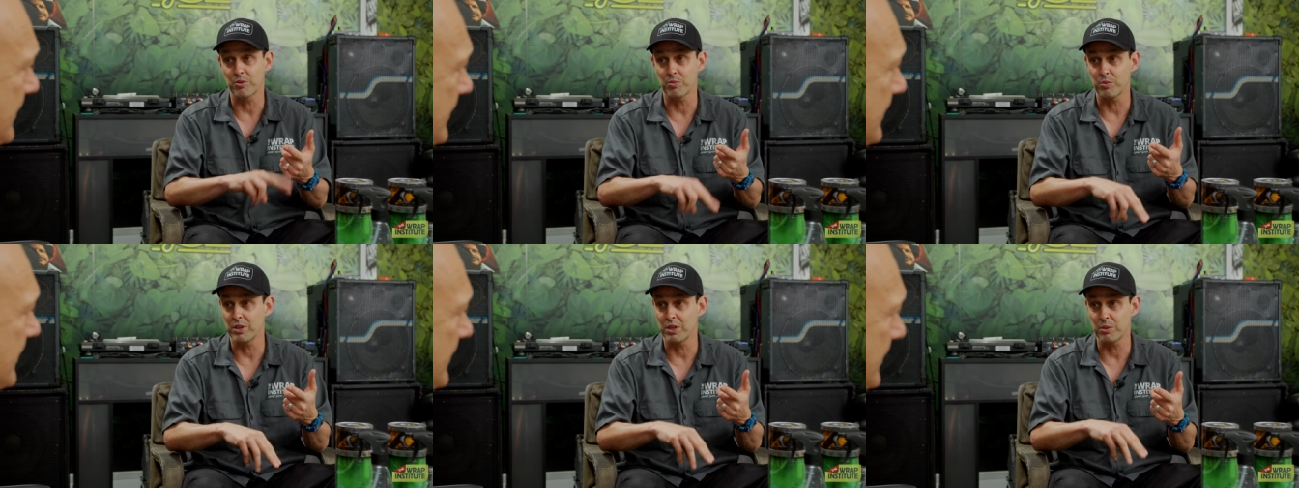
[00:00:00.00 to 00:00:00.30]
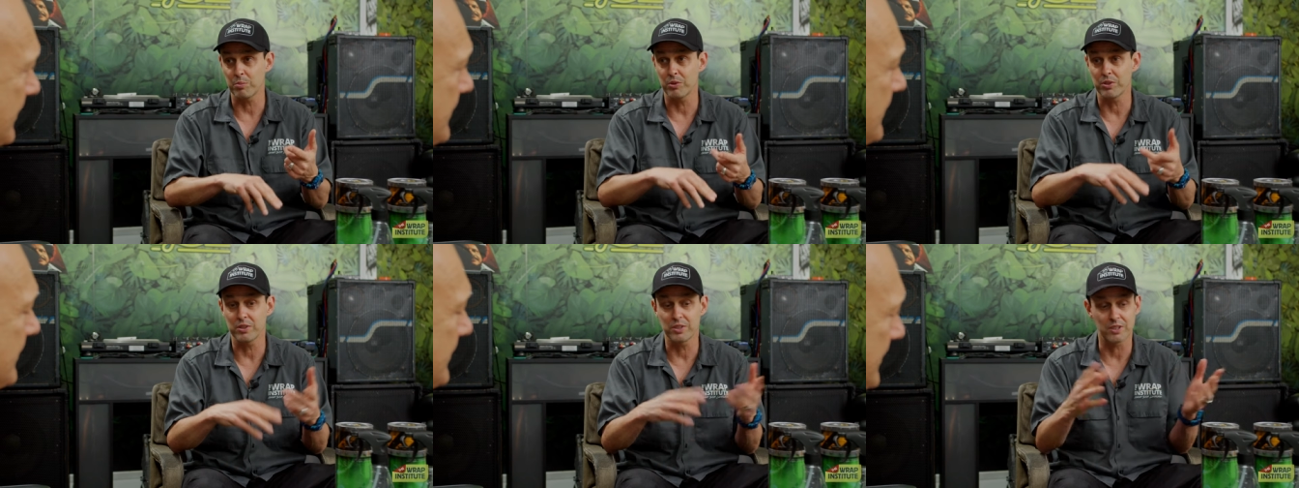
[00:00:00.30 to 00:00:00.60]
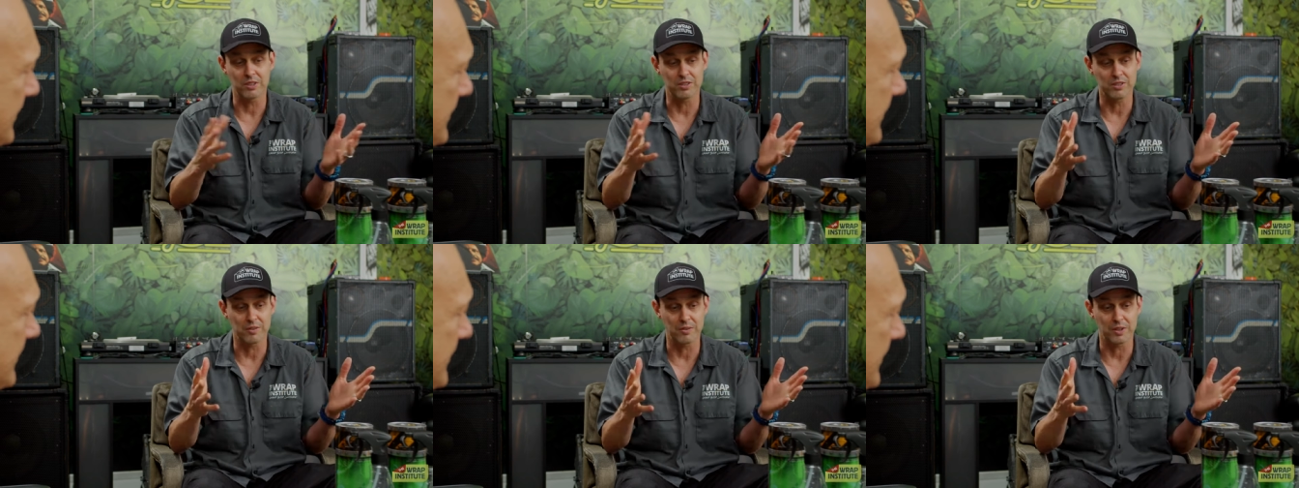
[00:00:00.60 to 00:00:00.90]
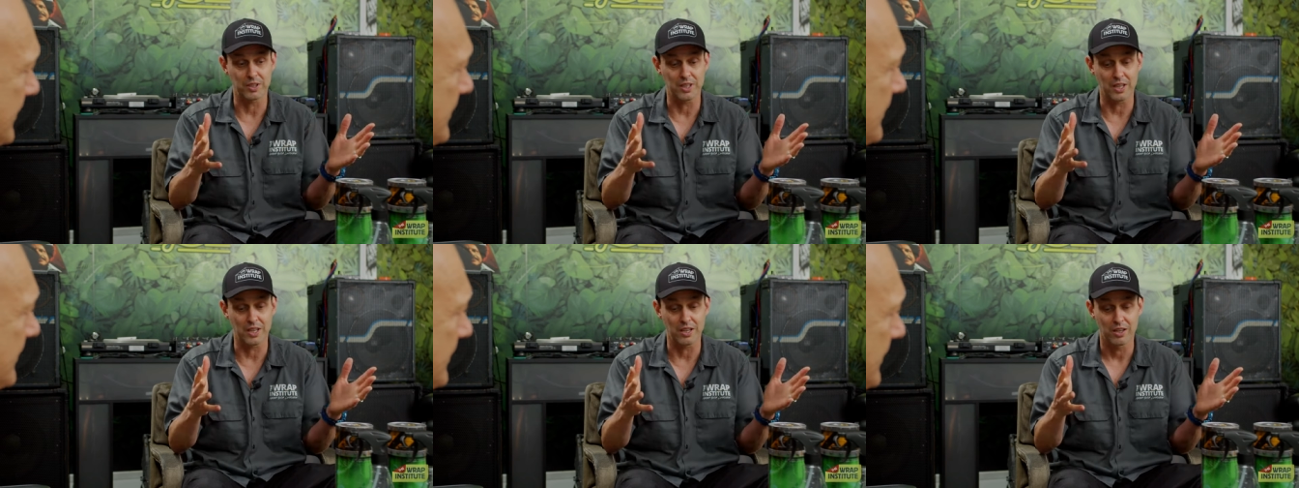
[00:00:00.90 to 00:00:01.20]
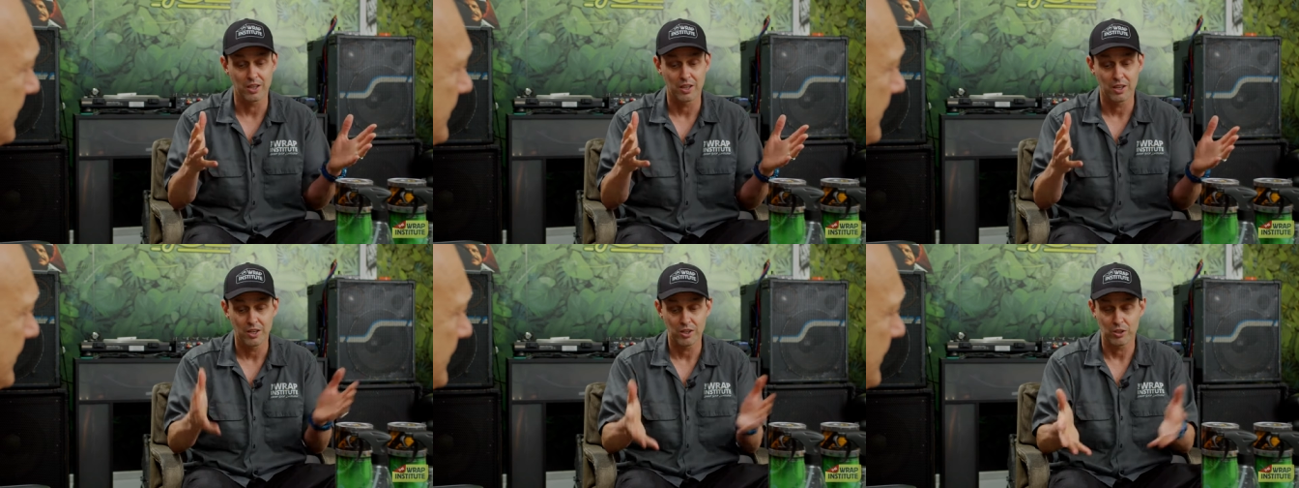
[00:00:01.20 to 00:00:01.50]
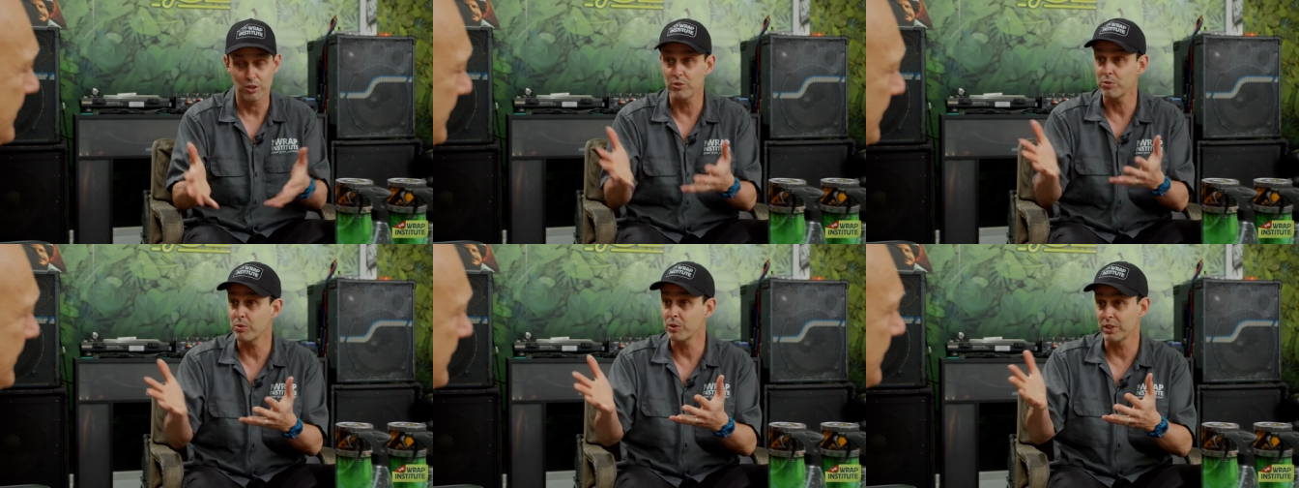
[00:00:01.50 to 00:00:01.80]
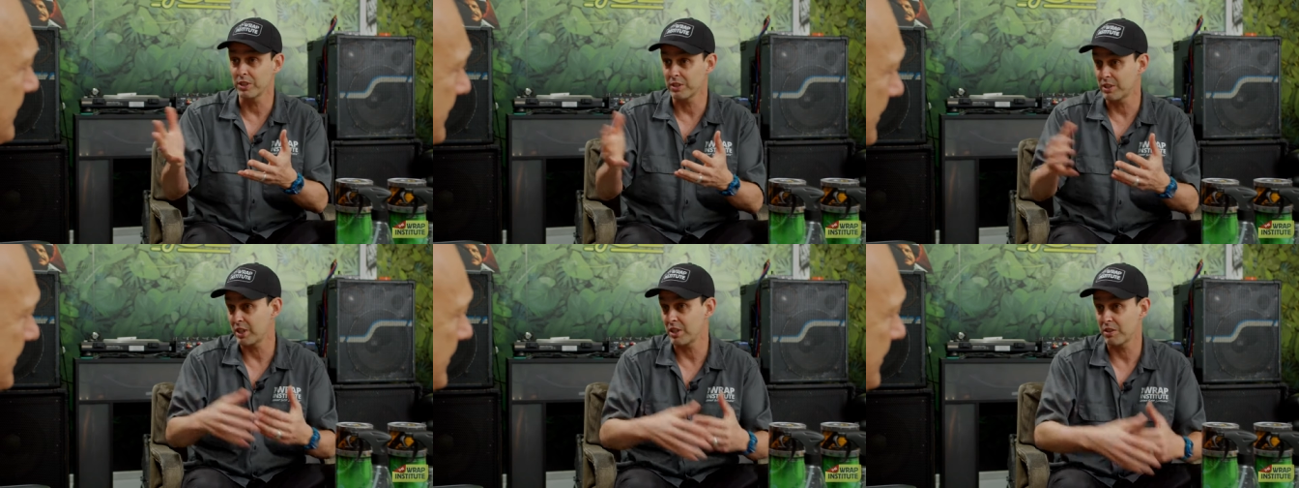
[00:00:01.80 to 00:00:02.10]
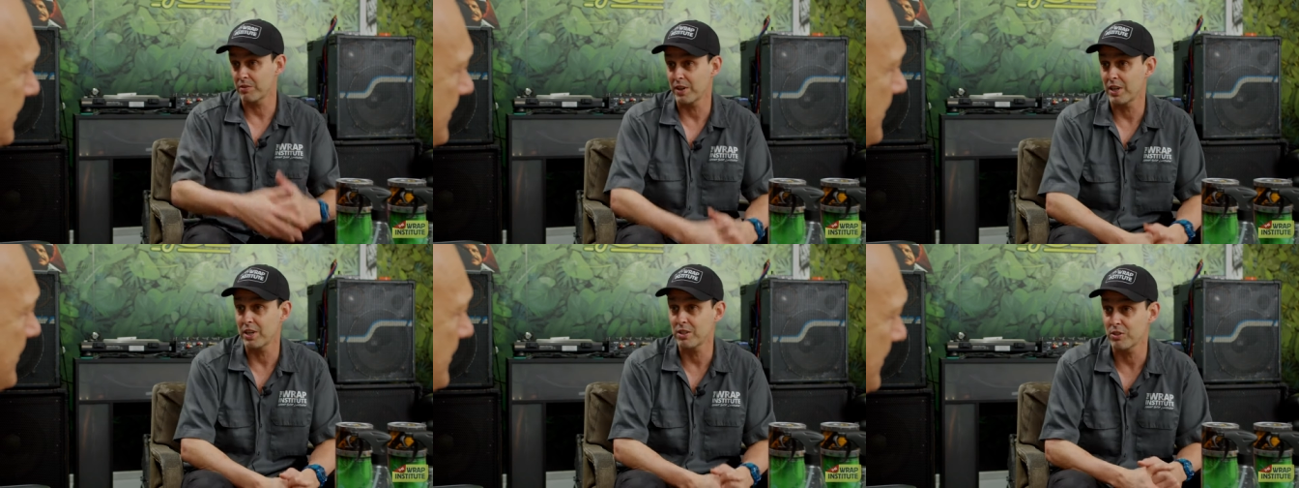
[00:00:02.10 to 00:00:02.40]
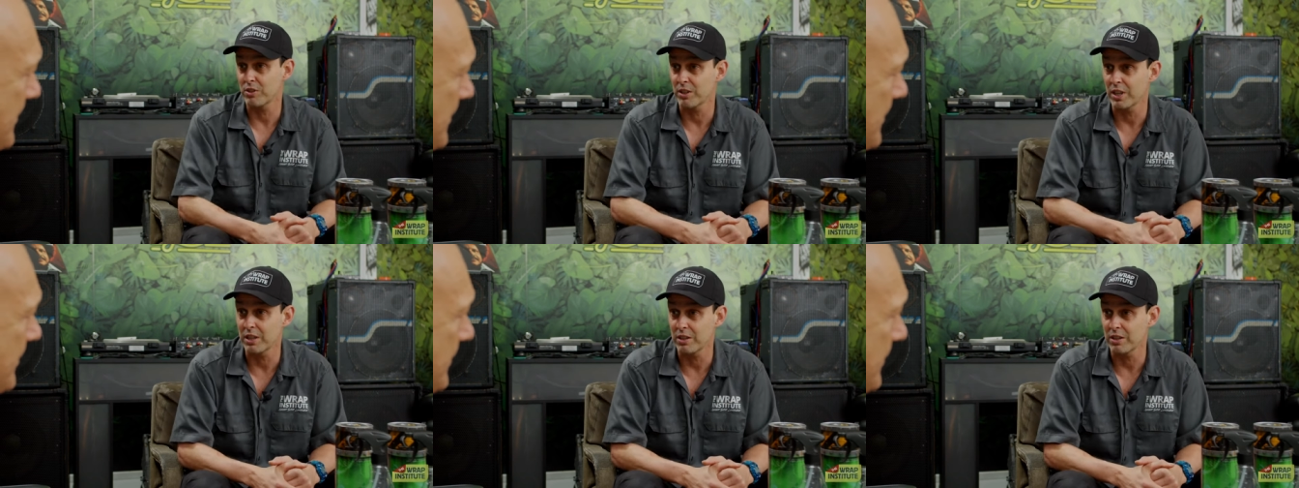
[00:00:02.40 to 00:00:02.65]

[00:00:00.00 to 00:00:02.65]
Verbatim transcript: and 3D printing and stuff like that, you're really taking advantage of